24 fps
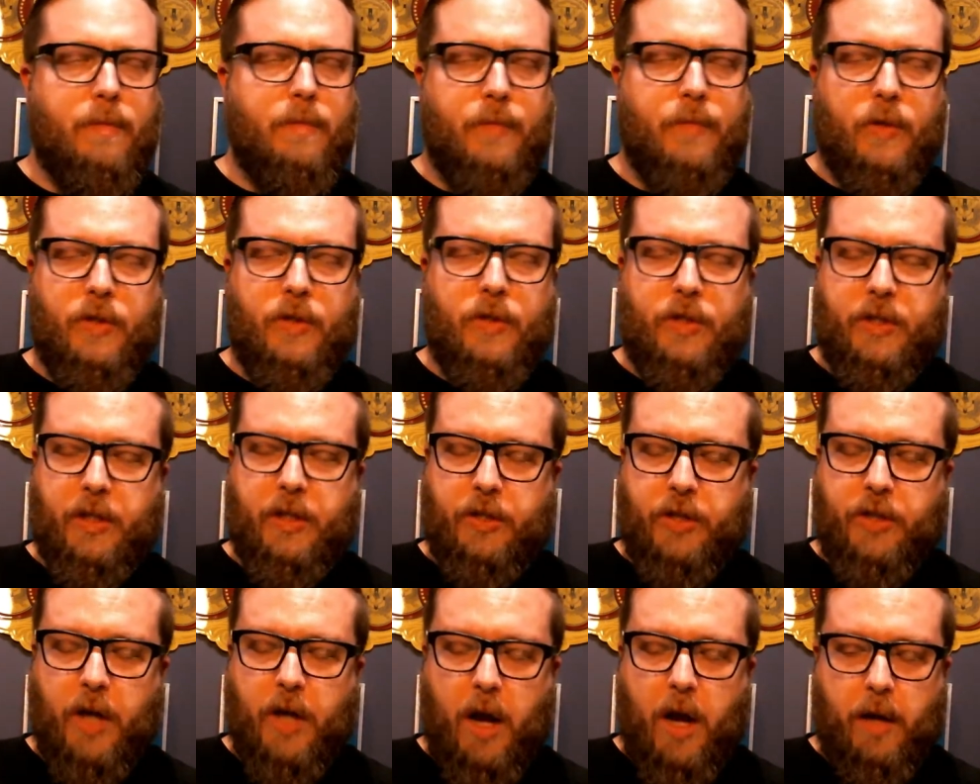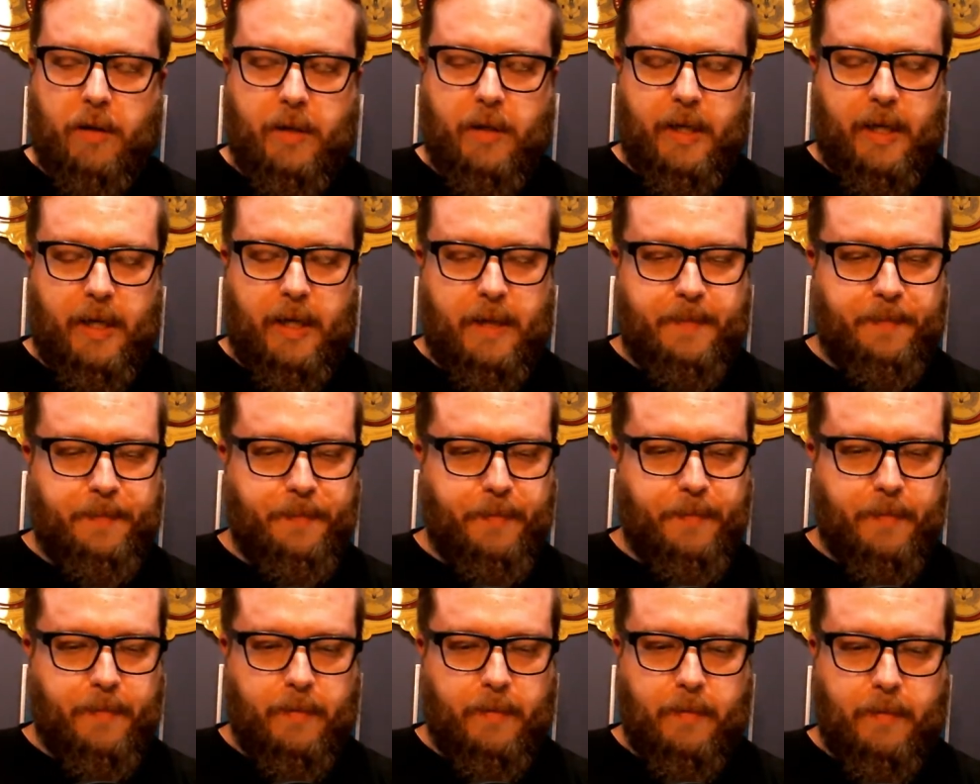Just a chocolatey,
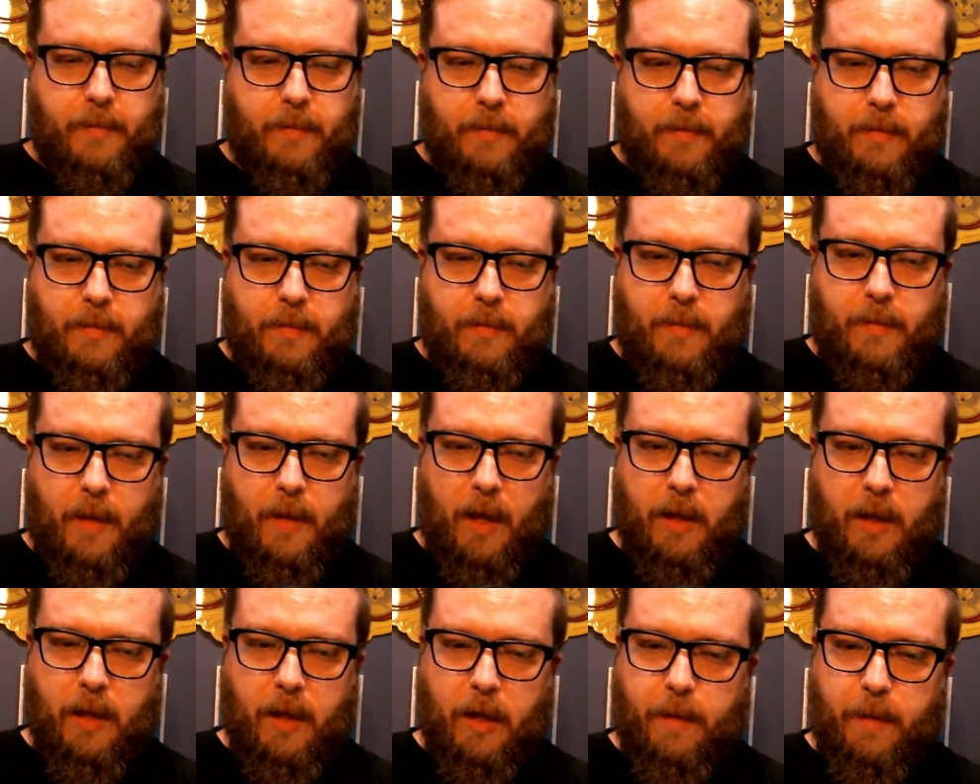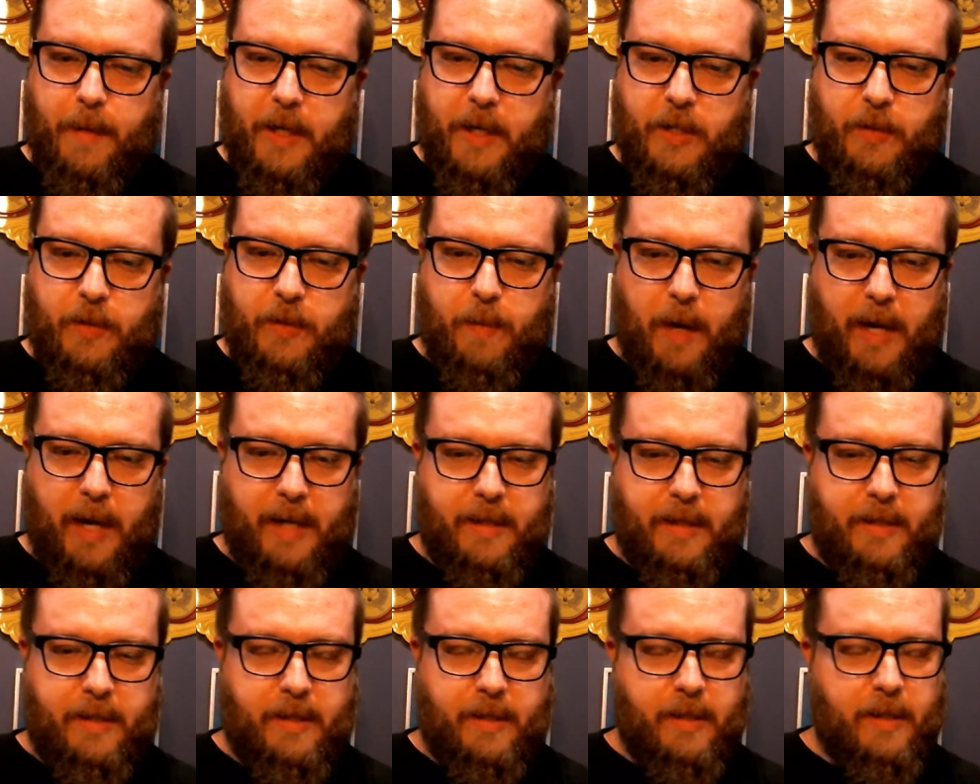a little bit of
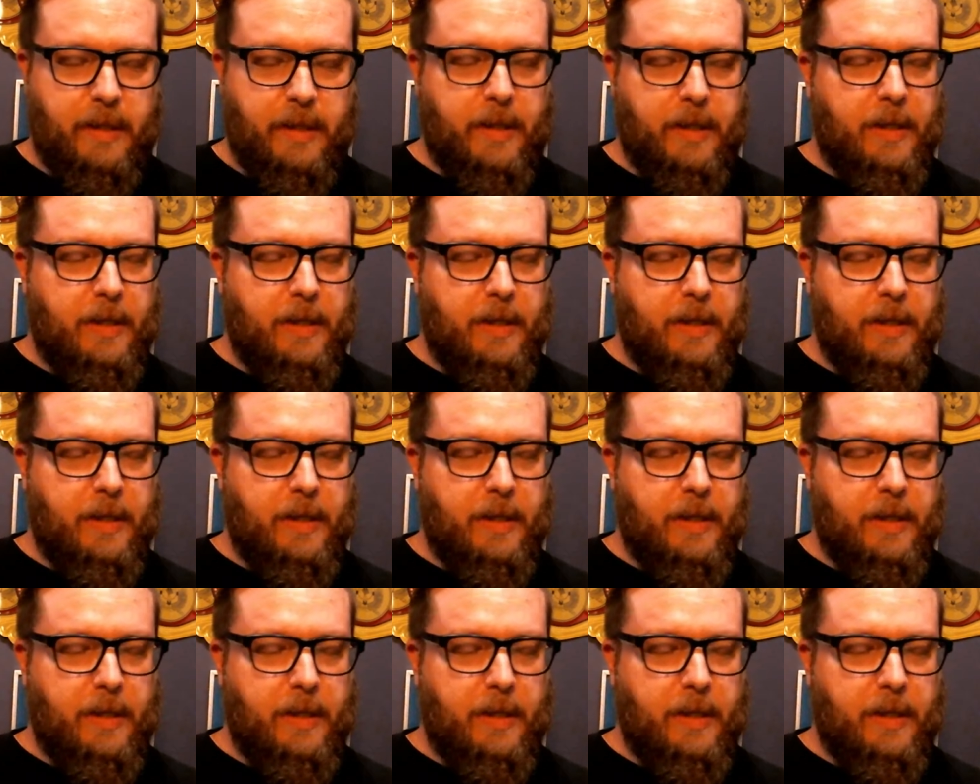spice.